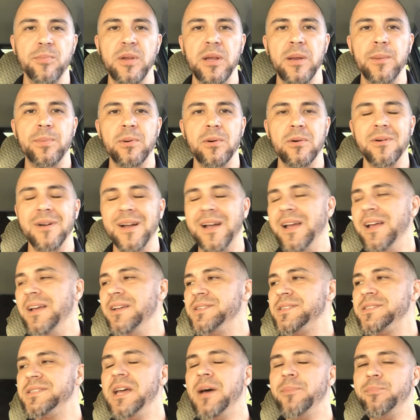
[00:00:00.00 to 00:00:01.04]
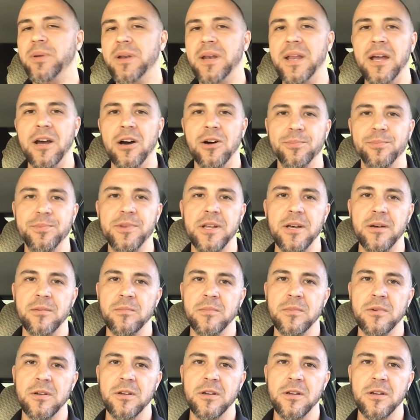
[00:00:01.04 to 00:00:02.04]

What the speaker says: people, step in to help them.